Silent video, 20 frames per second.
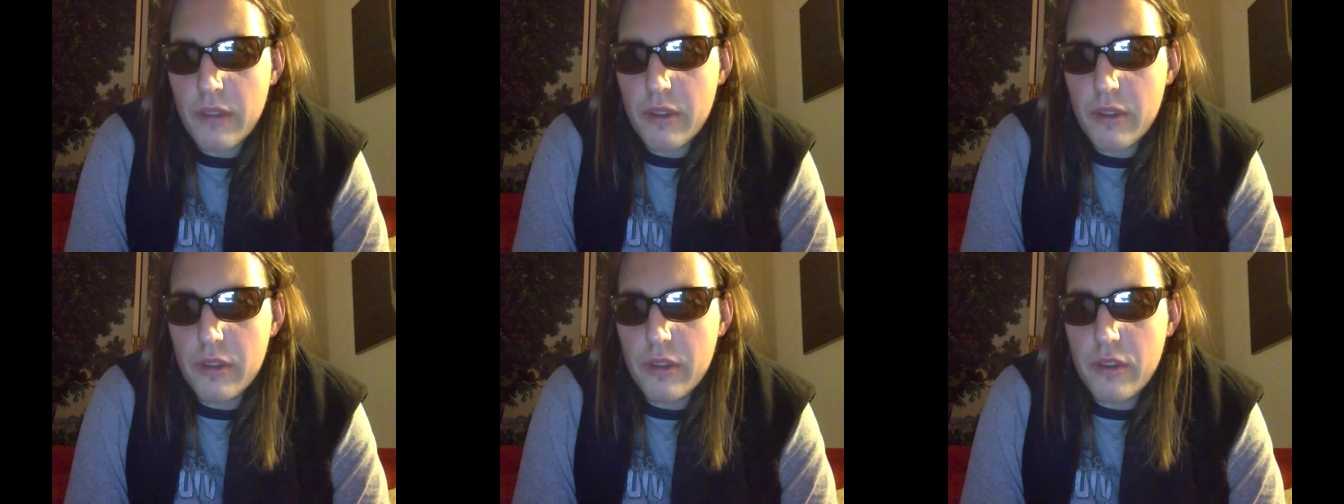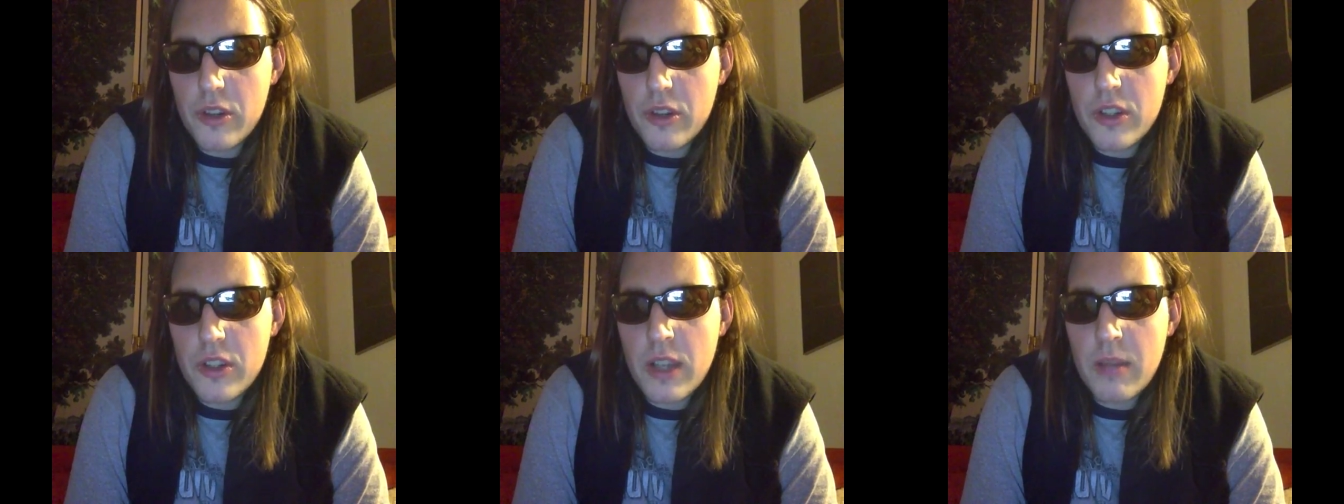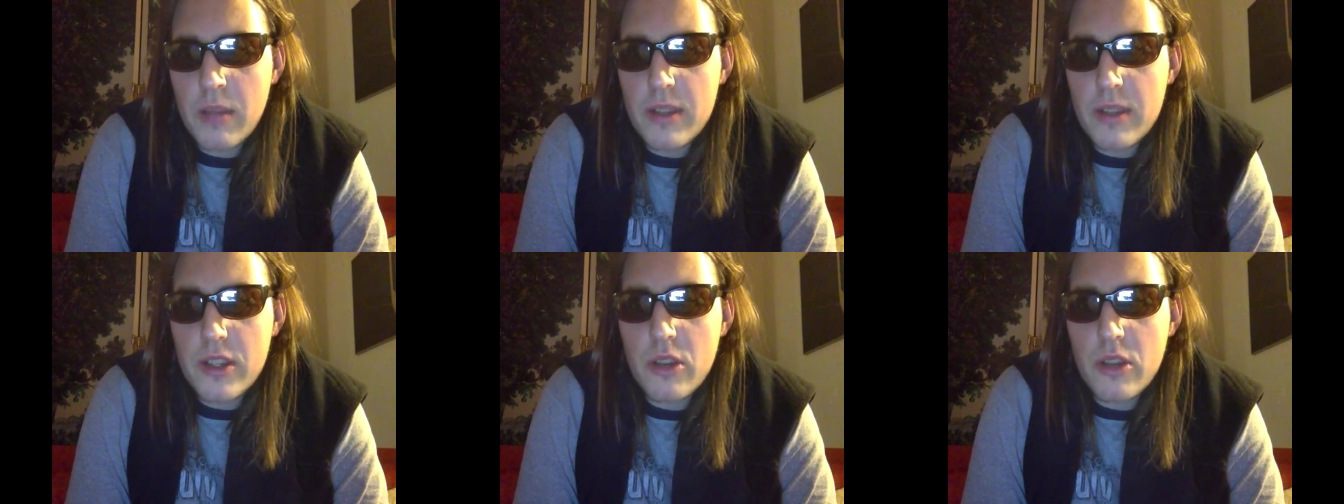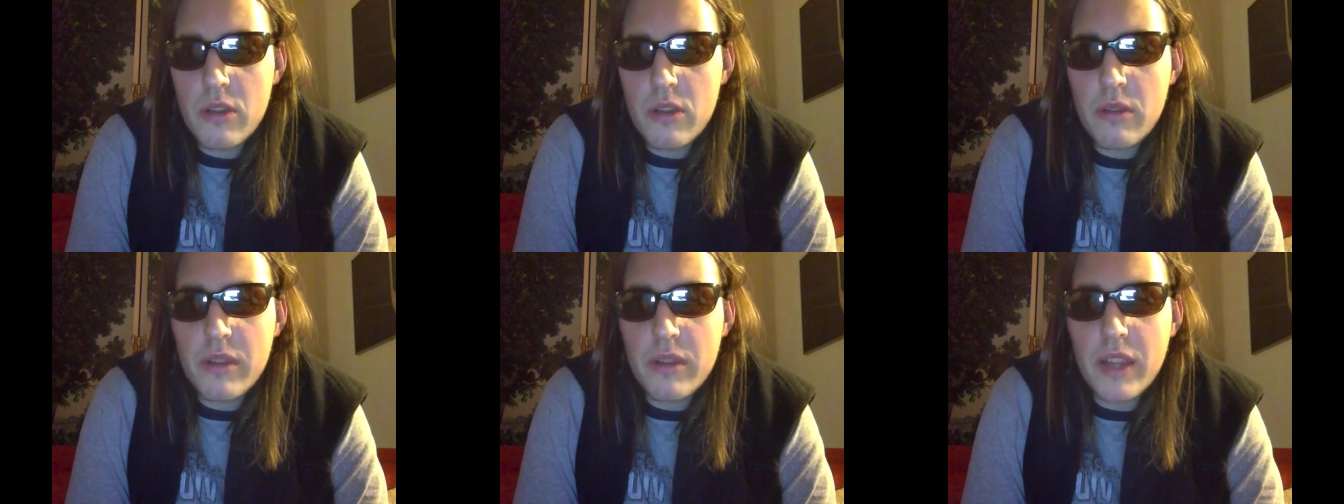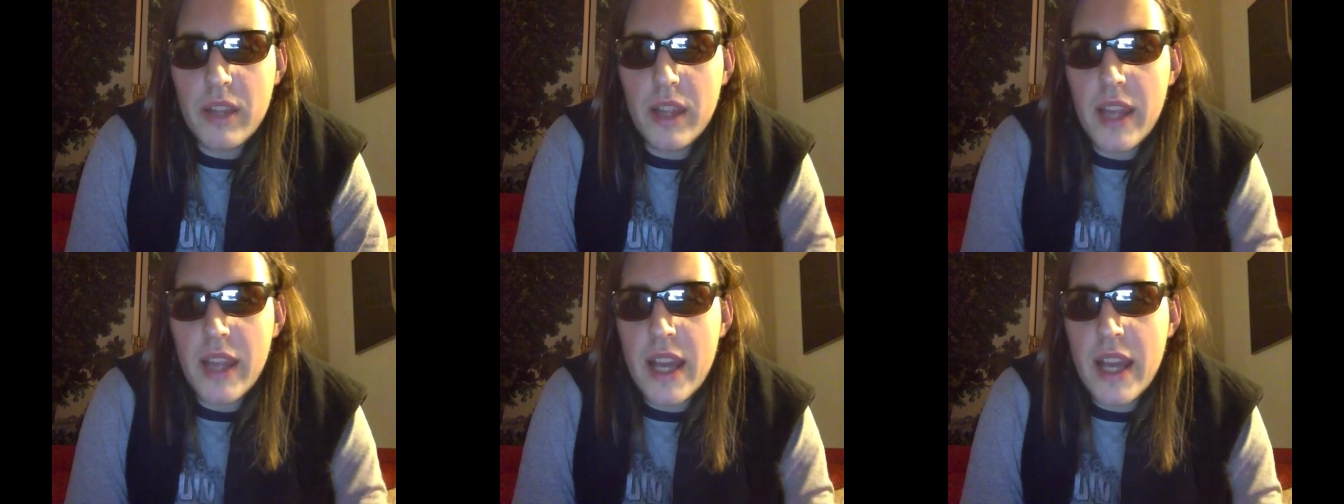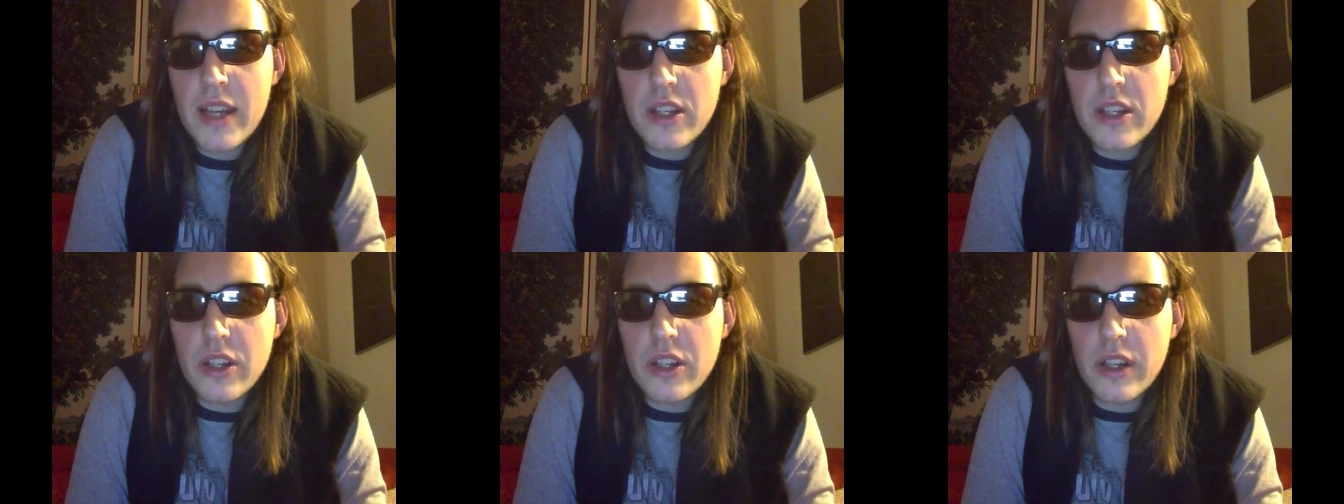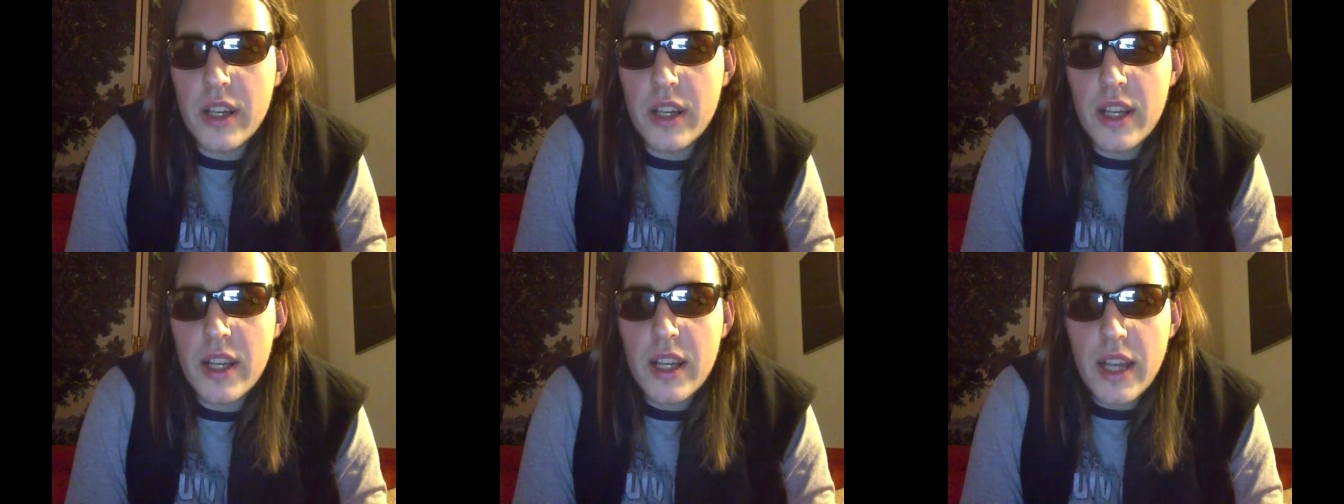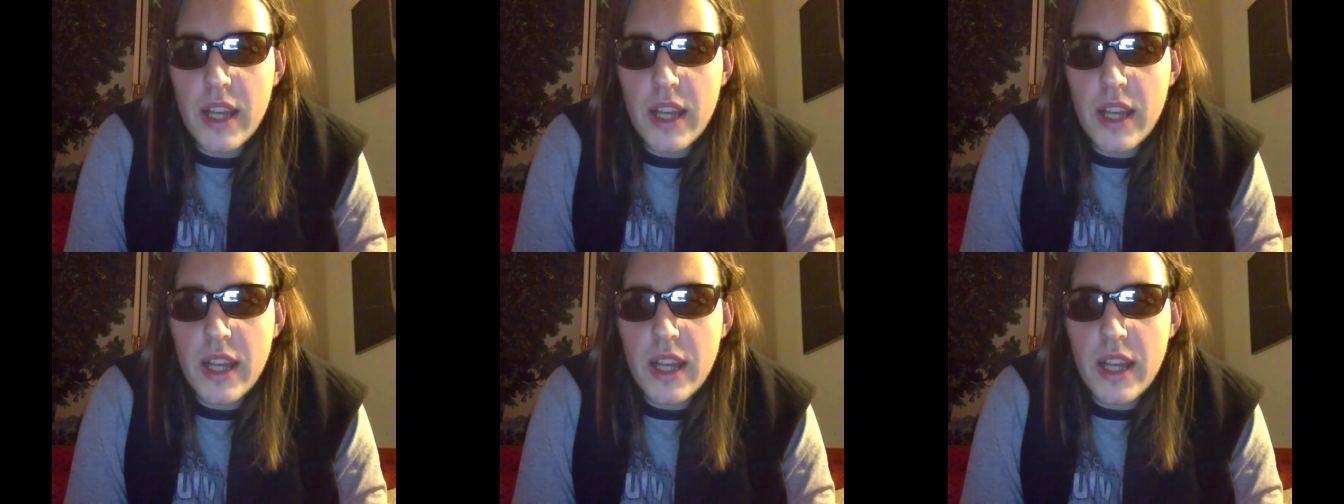For the first time, he's going with a lantern,